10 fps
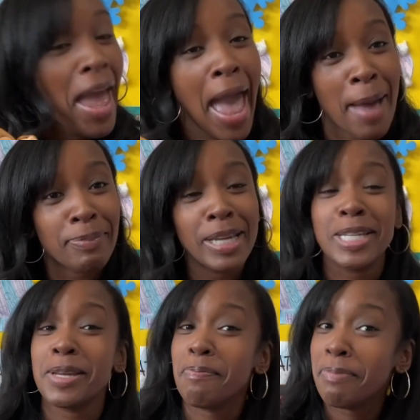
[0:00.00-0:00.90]
happy
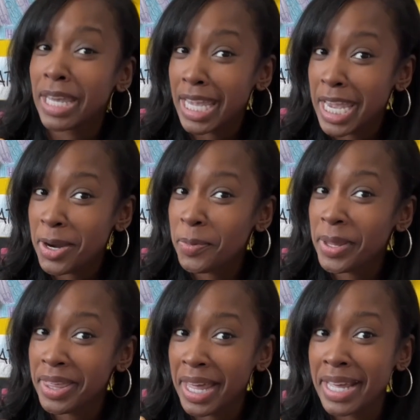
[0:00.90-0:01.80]
to be here
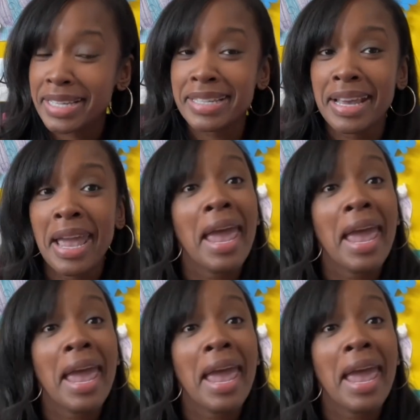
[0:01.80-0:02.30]
with us.